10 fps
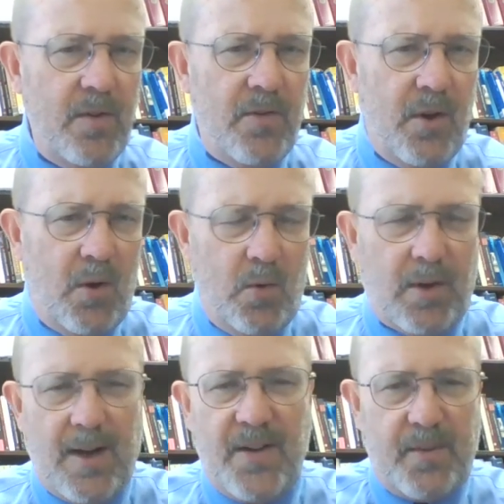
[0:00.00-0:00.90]
the whole
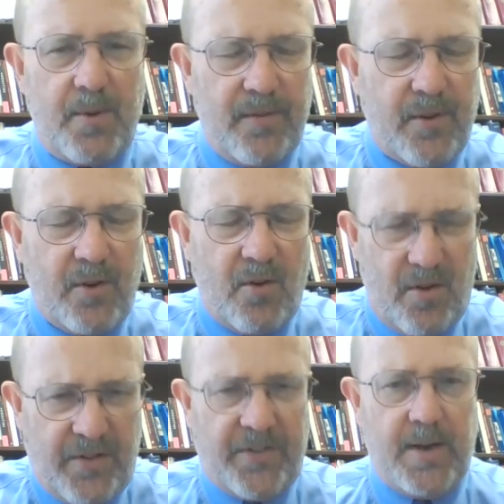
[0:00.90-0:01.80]
concept of
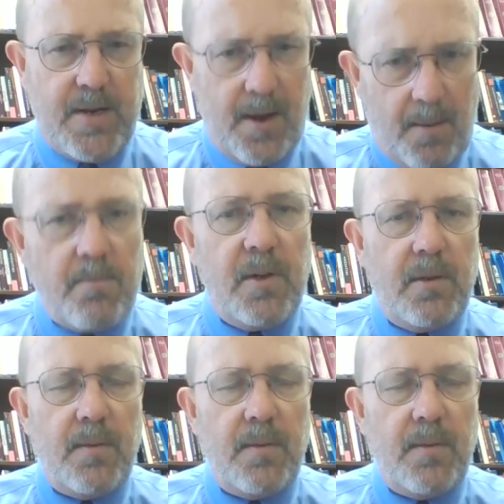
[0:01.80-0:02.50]
Christendom